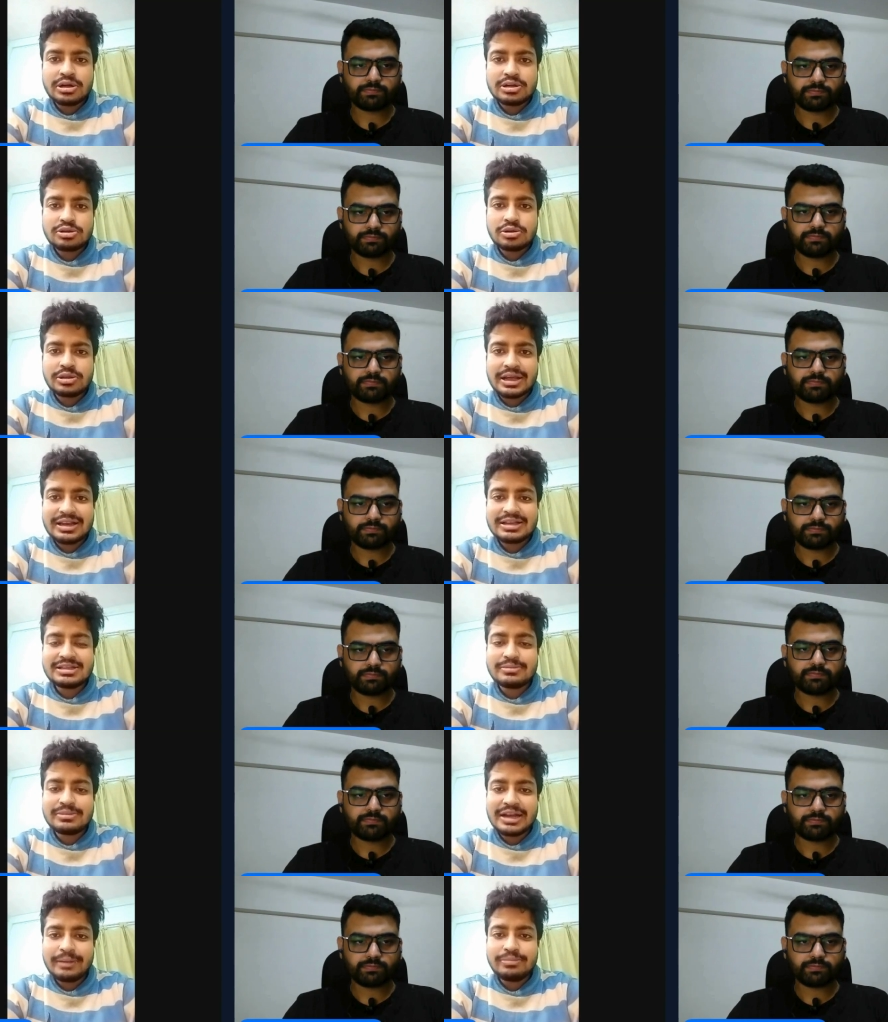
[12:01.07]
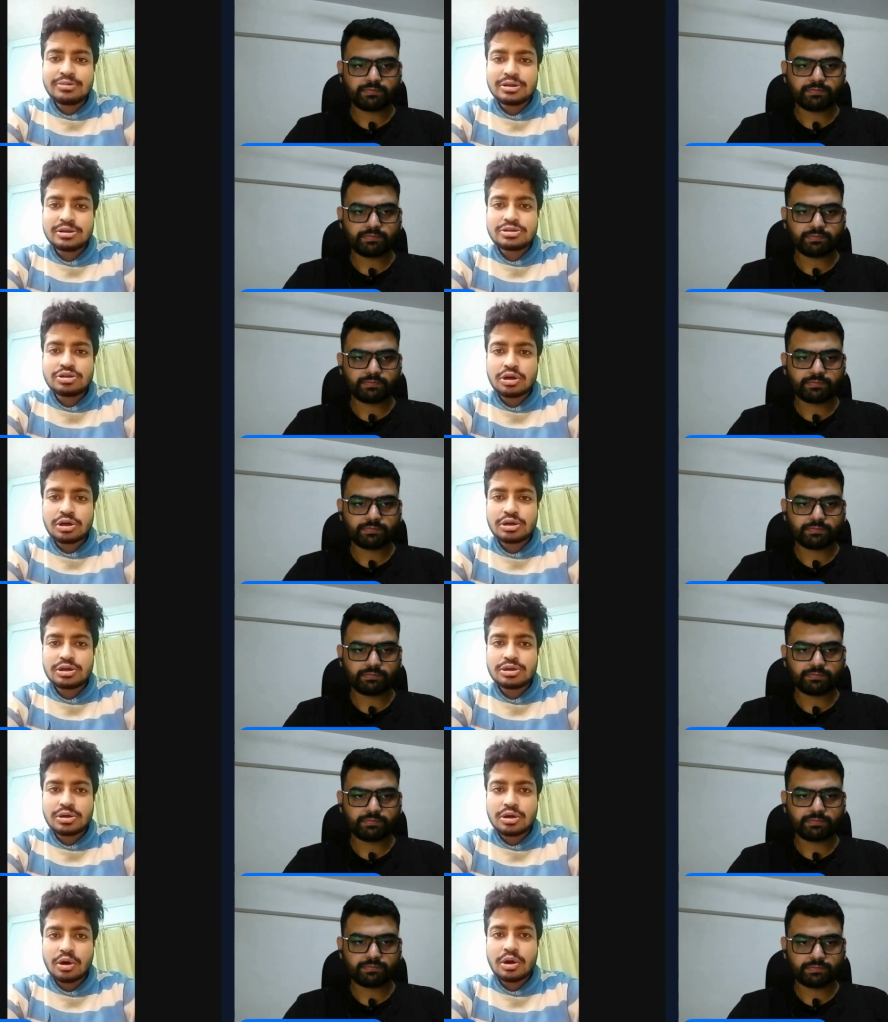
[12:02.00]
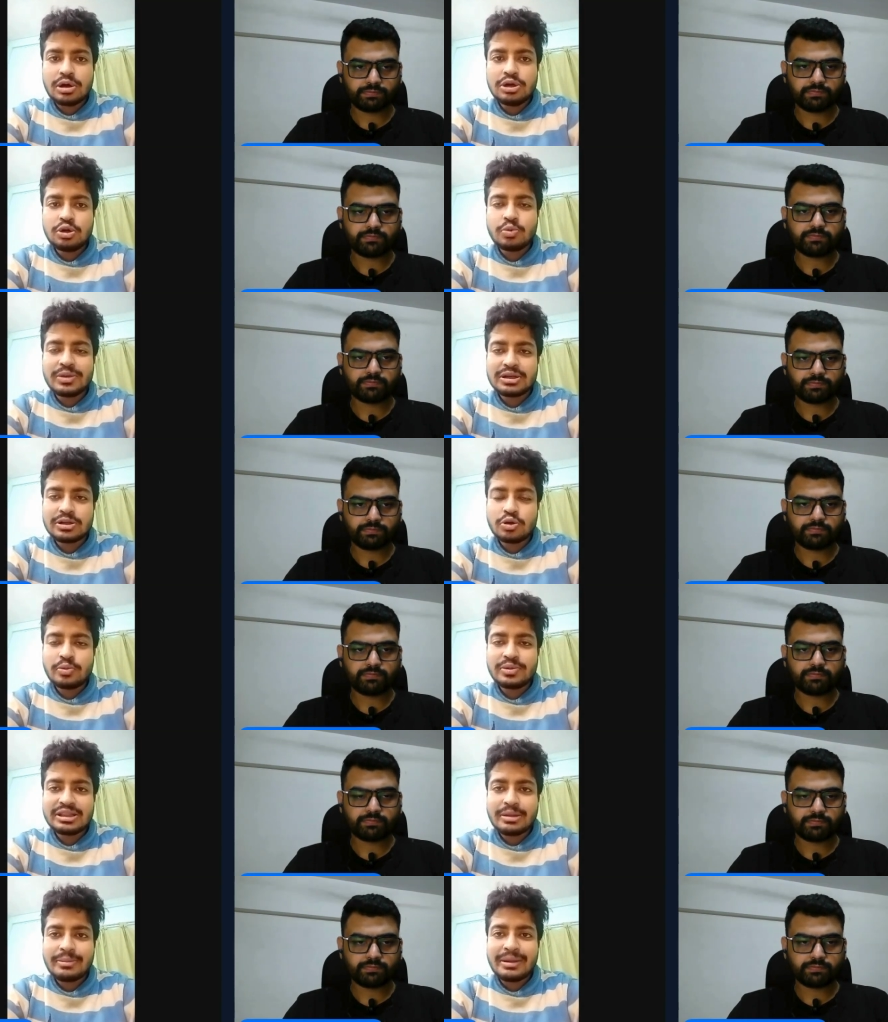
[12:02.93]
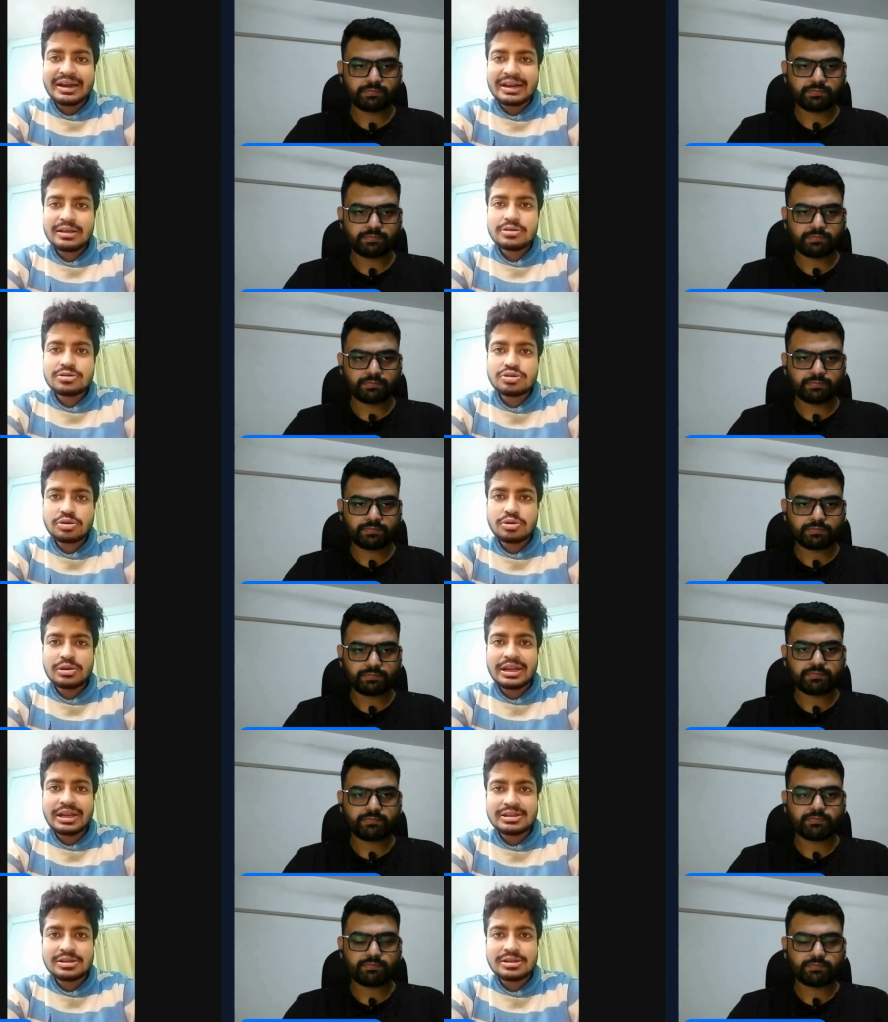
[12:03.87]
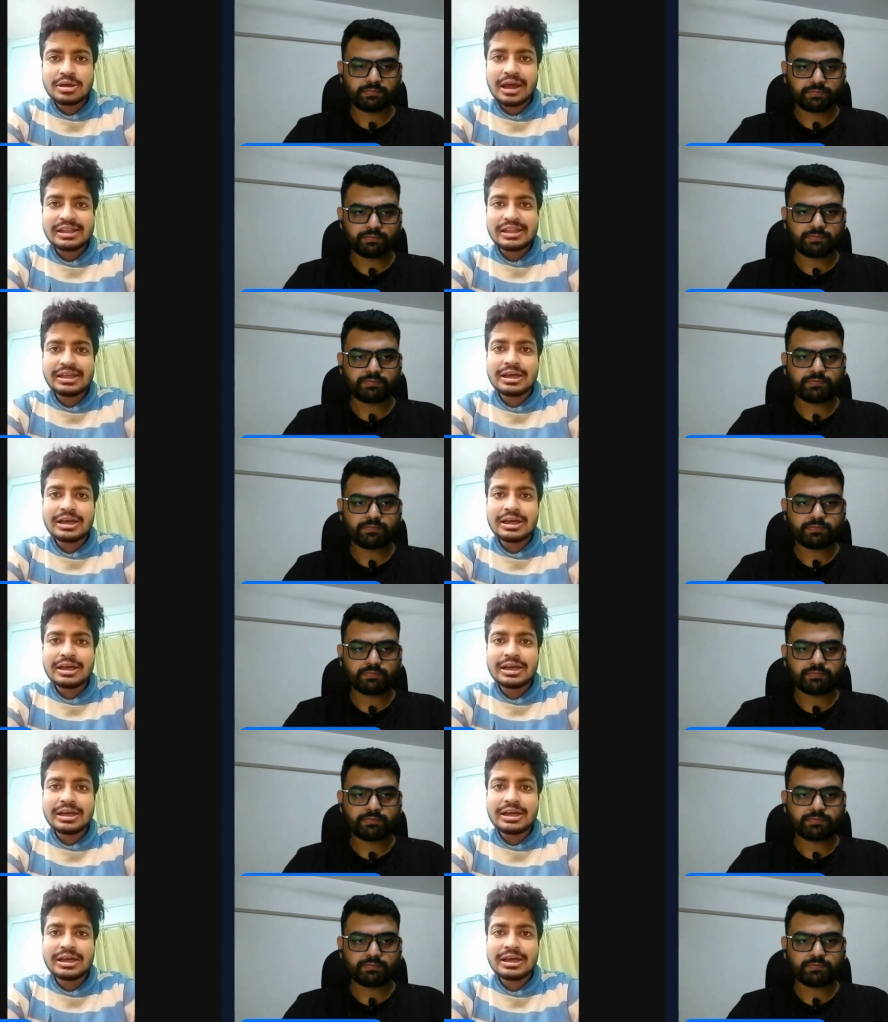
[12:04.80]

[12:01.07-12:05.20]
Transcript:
Speaker 1: order. So there is some depth. It's not all doom and gloom in the batting. So let's.